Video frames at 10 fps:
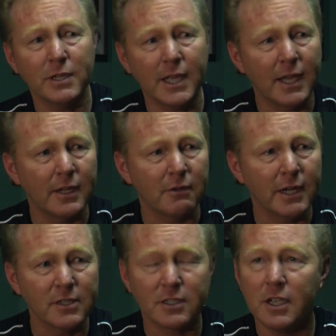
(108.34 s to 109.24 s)
we had,
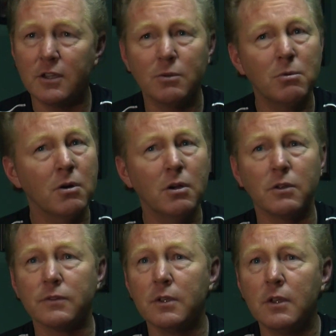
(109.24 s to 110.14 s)
greatest kid in the
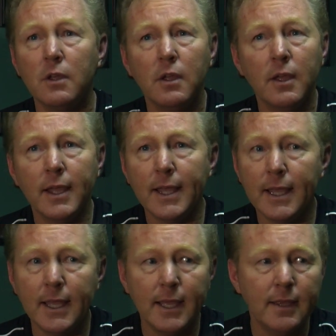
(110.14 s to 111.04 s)
world,
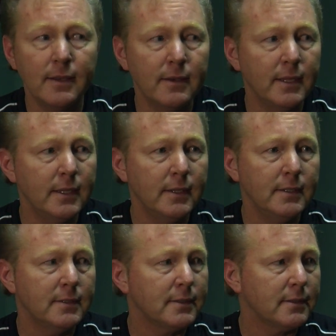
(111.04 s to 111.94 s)
and
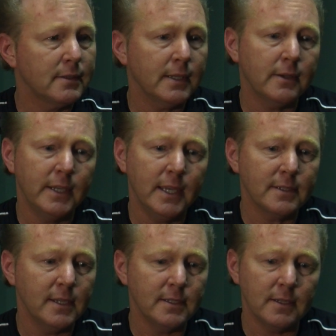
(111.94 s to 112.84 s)
he's
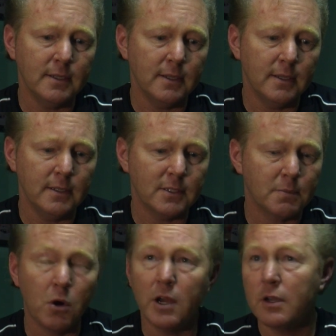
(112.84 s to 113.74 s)

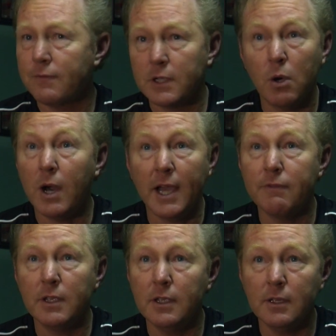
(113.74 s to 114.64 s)
smart enough to go
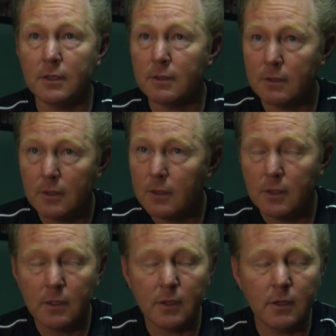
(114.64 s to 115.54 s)
Ivy, and
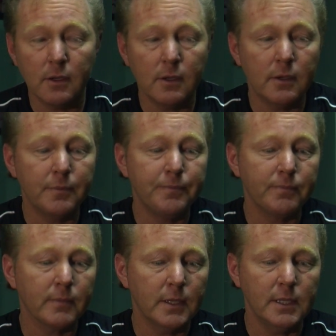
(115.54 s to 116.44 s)

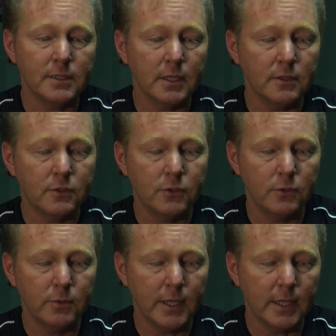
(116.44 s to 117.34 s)
he's
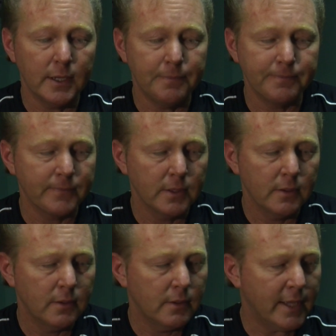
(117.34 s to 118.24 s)
into
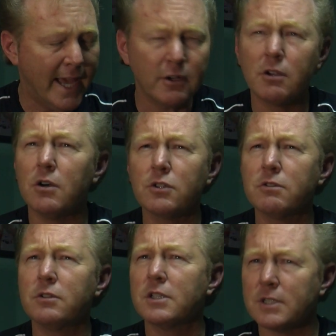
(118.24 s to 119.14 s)

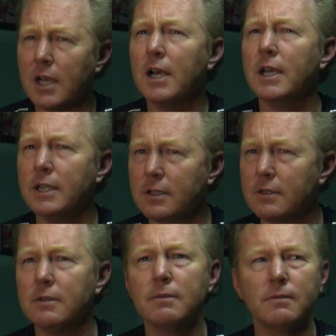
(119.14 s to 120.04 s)
agricultural design
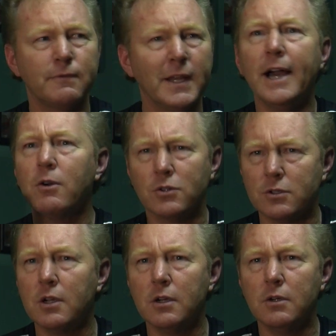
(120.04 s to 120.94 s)
and flower
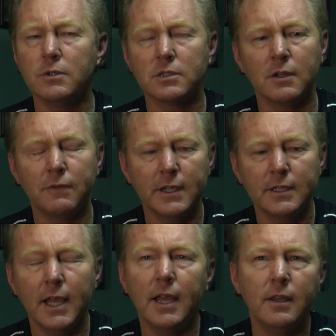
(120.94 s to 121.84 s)
show and stuff like
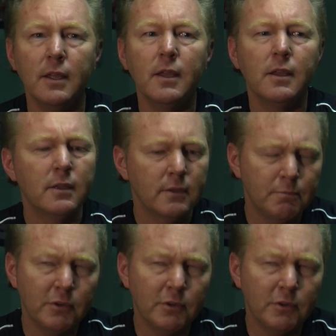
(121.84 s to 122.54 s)
that. Right.